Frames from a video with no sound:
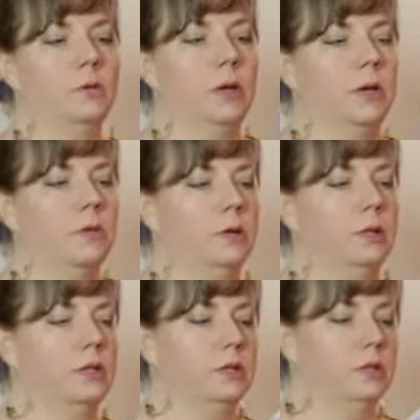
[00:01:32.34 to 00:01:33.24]
what you
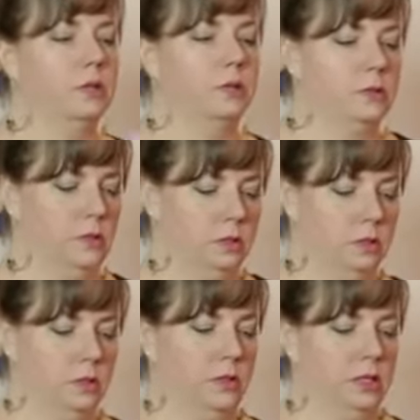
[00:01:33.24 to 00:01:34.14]
want to do
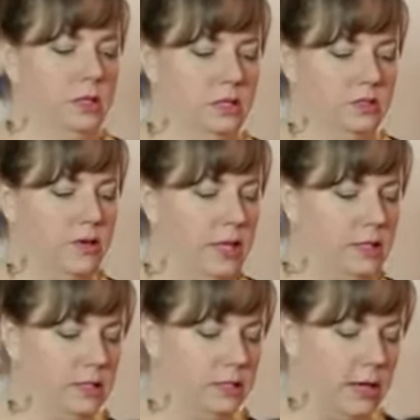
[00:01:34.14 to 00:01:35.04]
is
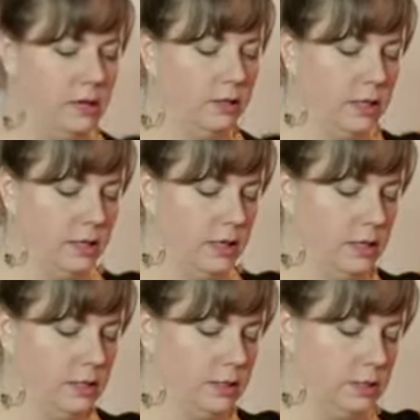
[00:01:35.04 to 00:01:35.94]
fan this out like
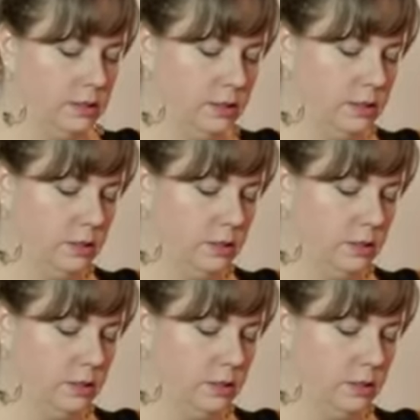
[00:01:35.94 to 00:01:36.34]
this.